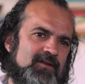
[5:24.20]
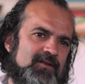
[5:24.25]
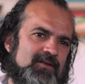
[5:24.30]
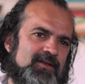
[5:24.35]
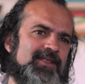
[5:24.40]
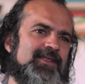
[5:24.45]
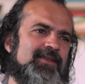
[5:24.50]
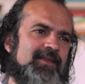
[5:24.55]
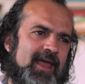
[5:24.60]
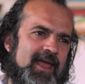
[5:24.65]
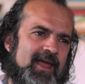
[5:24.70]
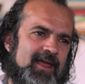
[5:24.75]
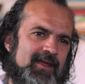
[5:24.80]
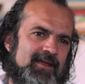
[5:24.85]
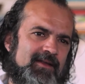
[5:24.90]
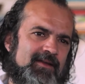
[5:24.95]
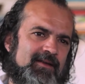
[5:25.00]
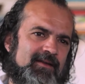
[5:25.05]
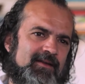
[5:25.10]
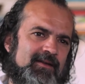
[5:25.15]
stay
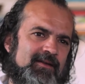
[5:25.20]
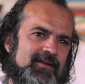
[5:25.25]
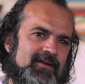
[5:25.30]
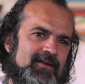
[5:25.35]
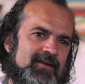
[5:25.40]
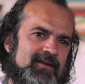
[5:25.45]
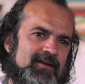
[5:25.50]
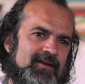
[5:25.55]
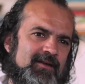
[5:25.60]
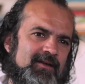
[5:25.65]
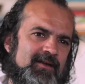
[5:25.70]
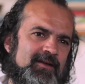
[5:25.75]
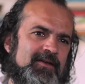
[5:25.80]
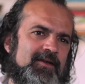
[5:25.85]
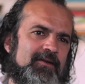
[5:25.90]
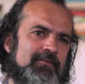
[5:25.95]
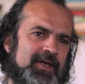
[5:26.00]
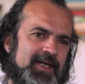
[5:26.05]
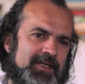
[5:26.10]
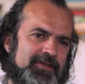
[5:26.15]
in
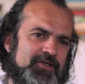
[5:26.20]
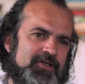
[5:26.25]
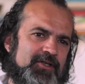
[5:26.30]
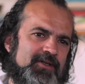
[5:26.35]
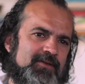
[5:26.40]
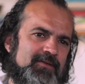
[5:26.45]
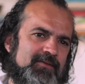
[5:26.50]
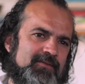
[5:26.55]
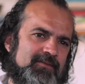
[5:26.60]
the region.